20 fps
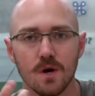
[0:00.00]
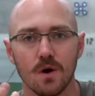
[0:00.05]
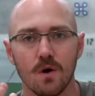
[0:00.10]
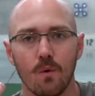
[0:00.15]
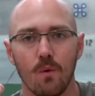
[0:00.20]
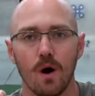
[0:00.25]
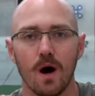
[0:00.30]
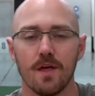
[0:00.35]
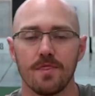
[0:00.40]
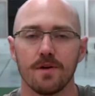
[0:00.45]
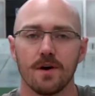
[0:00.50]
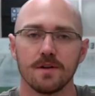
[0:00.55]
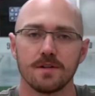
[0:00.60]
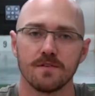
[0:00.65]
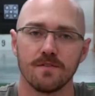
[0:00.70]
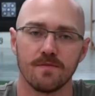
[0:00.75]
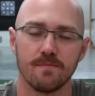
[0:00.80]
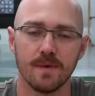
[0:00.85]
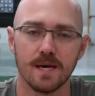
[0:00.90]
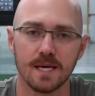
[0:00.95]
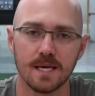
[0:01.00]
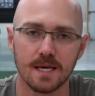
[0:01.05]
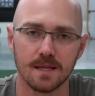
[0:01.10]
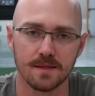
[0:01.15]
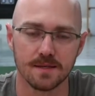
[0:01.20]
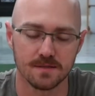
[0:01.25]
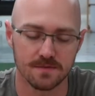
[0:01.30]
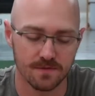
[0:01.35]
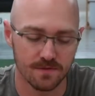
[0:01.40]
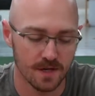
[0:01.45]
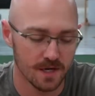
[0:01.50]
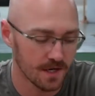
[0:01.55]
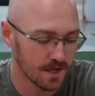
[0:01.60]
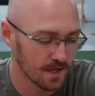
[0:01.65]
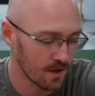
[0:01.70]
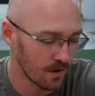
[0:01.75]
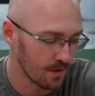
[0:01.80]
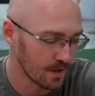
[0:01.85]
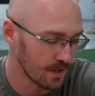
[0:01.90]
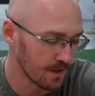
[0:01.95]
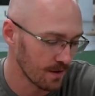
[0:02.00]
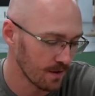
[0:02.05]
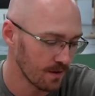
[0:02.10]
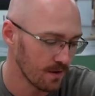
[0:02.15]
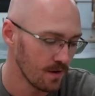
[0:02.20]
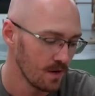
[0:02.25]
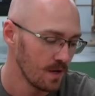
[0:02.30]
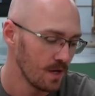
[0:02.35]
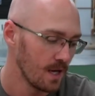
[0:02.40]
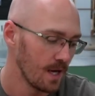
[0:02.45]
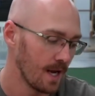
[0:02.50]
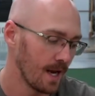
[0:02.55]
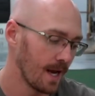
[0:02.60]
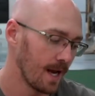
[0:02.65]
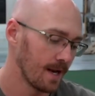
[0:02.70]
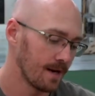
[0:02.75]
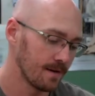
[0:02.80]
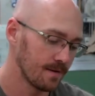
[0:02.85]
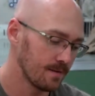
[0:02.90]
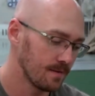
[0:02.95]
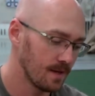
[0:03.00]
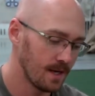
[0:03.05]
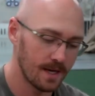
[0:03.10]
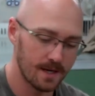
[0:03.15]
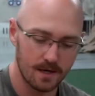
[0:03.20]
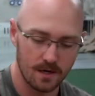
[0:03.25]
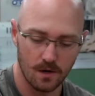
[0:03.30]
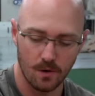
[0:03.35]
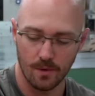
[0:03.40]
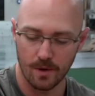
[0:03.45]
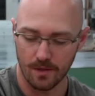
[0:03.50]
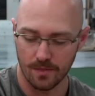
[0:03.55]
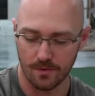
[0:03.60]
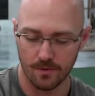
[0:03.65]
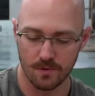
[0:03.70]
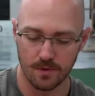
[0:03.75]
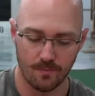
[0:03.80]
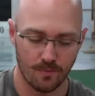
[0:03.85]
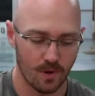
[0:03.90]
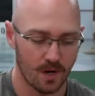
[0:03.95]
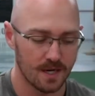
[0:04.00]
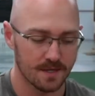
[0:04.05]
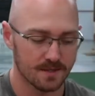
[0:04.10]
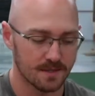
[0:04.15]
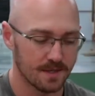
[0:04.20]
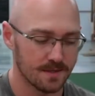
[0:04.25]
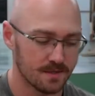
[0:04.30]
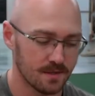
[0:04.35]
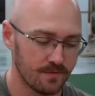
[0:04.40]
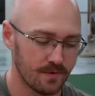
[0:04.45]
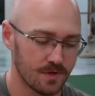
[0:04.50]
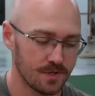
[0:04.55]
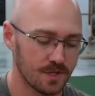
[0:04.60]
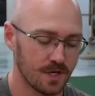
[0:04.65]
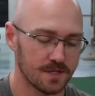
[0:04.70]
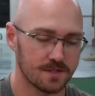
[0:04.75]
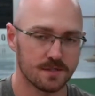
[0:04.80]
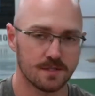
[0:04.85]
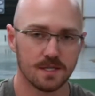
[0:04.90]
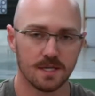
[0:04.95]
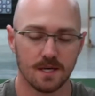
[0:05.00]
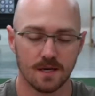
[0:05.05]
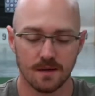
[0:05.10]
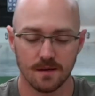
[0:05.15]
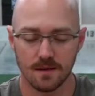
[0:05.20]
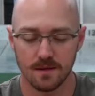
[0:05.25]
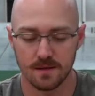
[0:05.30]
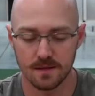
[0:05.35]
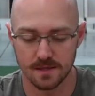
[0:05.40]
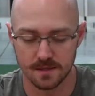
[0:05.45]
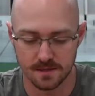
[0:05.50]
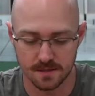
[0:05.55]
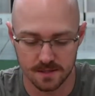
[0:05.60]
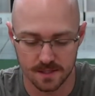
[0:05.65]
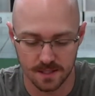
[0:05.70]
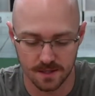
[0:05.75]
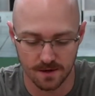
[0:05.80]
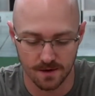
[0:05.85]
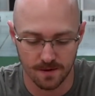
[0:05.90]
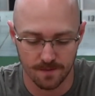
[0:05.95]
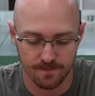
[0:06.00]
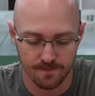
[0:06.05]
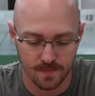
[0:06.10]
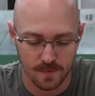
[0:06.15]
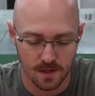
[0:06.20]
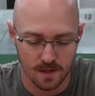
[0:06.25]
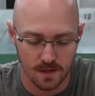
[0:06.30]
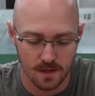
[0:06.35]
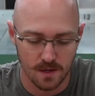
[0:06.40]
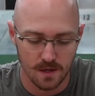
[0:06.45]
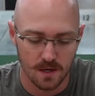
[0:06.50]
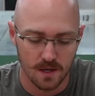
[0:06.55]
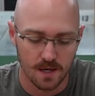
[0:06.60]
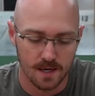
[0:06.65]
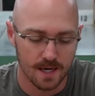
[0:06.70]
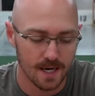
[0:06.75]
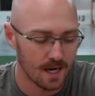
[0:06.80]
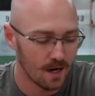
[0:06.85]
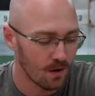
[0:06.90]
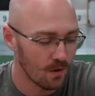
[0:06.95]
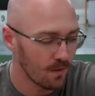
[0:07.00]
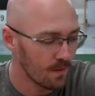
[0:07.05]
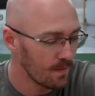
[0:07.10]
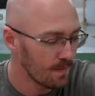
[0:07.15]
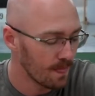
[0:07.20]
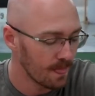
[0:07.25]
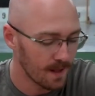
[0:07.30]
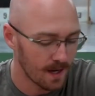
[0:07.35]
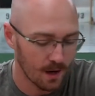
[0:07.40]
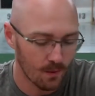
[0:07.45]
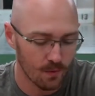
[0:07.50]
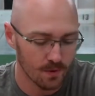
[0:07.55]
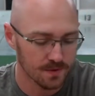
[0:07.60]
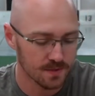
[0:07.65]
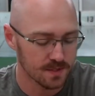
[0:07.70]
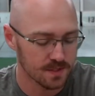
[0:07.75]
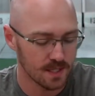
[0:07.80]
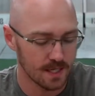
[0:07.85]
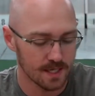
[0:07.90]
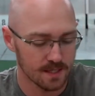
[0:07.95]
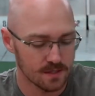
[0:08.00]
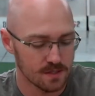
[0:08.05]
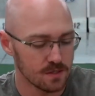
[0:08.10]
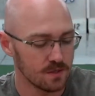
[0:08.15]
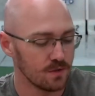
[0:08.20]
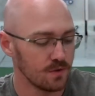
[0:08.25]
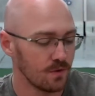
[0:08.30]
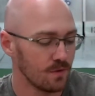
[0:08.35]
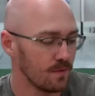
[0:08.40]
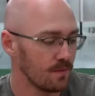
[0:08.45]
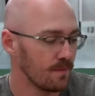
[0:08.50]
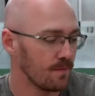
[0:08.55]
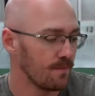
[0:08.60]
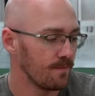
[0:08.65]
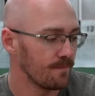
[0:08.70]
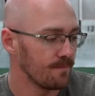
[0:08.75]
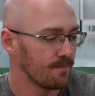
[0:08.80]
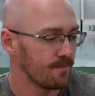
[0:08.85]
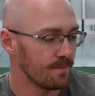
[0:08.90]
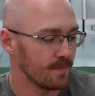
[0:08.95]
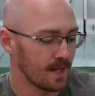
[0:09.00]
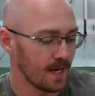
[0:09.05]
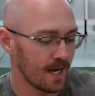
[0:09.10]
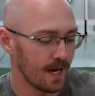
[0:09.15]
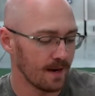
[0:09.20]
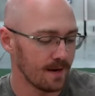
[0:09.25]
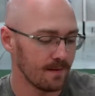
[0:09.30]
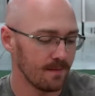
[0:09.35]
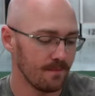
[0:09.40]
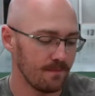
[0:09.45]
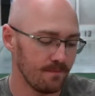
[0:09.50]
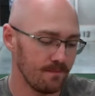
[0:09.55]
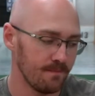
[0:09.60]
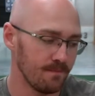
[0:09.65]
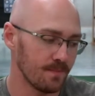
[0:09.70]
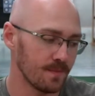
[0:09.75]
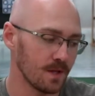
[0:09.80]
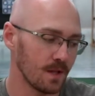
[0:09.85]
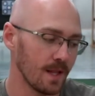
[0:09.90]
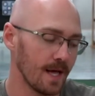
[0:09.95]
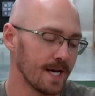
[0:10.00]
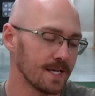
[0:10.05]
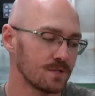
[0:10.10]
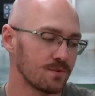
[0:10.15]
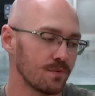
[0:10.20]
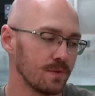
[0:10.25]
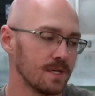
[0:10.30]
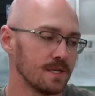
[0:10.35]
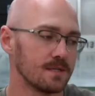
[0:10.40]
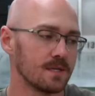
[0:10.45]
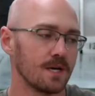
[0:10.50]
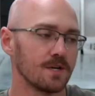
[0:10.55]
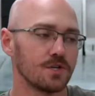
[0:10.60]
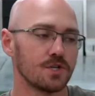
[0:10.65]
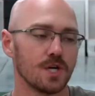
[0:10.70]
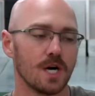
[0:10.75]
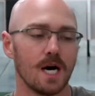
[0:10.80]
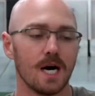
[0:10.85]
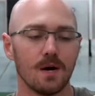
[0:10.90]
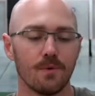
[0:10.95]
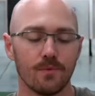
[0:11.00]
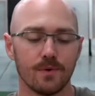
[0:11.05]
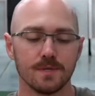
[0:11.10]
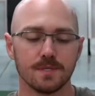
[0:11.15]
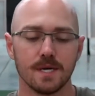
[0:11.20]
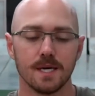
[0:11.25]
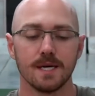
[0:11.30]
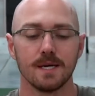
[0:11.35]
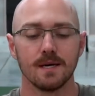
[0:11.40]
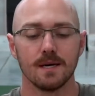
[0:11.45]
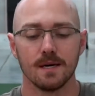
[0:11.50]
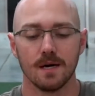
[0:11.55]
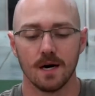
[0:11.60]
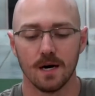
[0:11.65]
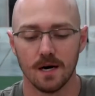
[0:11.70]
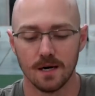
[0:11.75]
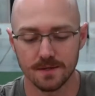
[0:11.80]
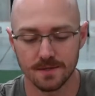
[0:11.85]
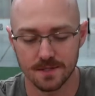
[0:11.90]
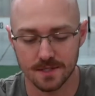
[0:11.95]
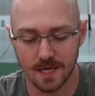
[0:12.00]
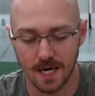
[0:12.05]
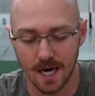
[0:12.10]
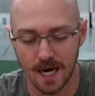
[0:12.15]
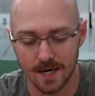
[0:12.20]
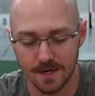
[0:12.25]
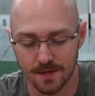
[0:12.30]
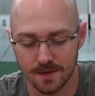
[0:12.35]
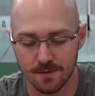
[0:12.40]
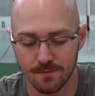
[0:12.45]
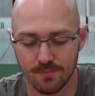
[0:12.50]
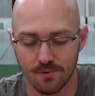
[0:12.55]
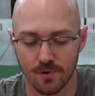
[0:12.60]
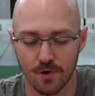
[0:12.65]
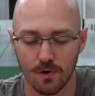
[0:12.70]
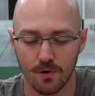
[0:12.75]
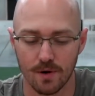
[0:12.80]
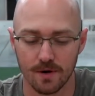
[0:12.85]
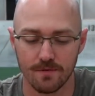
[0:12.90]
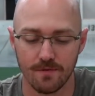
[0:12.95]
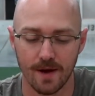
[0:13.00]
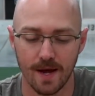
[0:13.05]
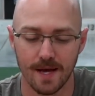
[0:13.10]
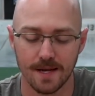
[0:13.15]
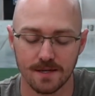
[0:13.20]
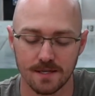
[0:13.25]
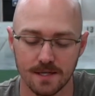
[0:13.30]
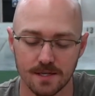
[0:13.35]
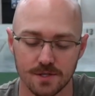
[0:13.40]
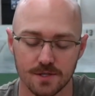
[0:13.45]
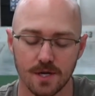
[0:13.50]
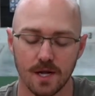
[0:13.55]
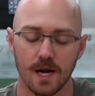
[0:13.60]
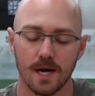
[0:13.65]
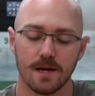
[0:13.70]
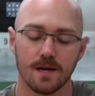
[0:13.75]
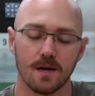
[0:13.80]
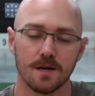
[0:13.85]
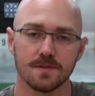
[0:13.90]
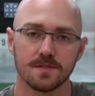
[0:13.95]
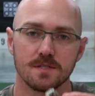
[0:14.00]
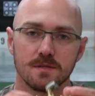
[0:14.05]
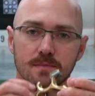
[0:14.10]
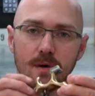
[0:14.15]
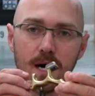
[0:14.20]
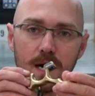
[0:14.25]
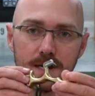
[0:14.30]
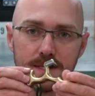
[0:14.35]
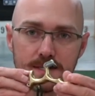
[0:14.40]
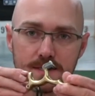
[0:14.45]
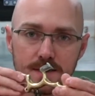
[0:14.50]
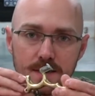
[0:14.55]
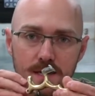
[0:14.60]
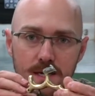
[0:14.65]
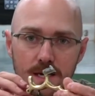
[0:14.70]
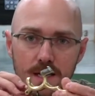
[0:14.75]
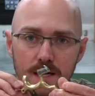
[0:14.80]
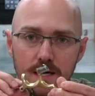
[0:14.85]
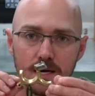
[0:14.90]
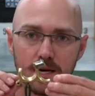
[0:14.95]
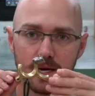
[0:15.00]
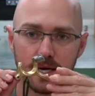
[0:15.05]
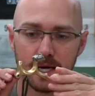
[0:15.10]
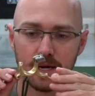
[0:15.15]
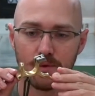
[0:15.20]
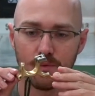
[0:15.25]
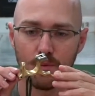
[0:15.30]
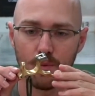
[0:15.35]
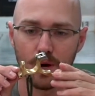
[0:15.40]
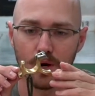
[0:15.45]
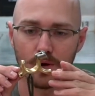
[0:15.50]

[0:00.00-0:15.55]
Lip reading: why I thought of making this video here and going through the process of adjusting the sear. Now, I will say too that the last release I shot was a Scott Pro Advantage that I customized and